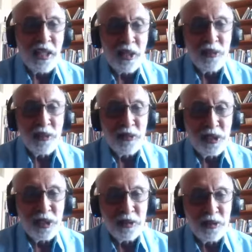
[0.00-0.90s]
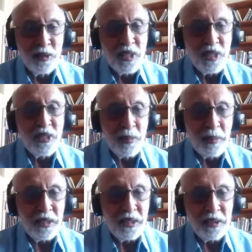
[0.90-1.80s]
what is the impact
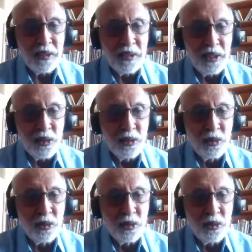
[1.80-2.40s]
that you